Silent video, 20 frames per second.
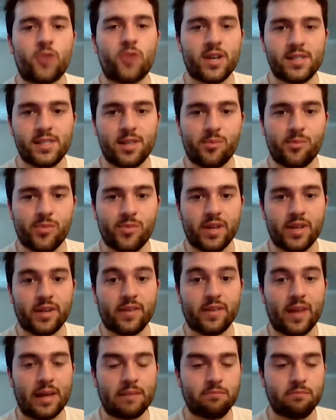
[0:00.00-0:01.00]
something
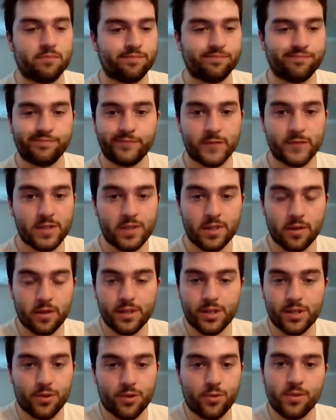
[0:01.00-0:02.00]
that still is
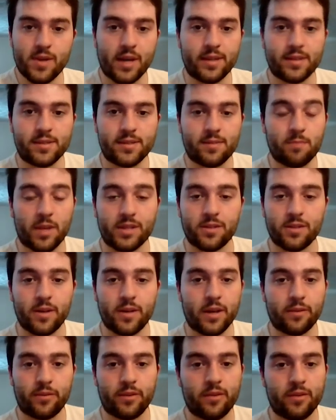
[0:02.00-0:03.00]
scrutinized, mental
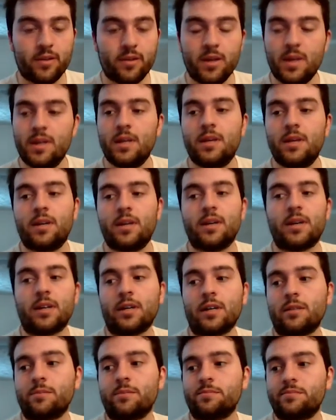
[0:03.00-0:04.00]
health.
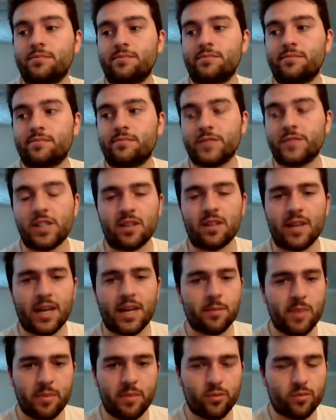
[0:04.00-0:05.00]
A lot of
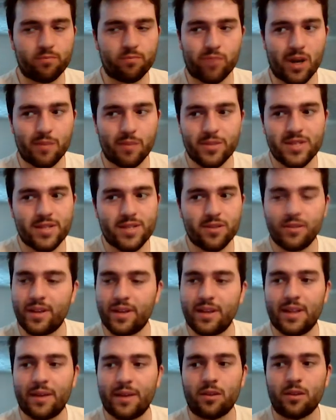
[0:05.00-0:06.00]
people would probably still think
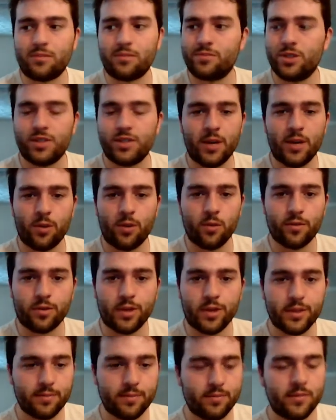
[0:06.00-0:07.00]
like, oh, just get over
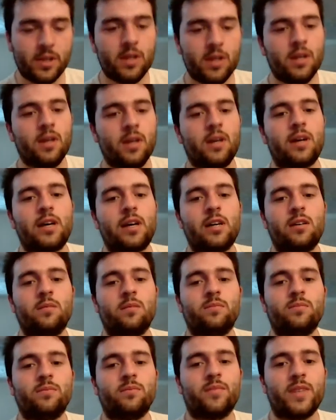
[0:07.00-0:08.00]
it.
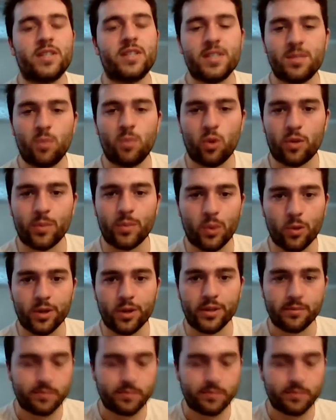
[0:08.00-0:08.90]
This is more important,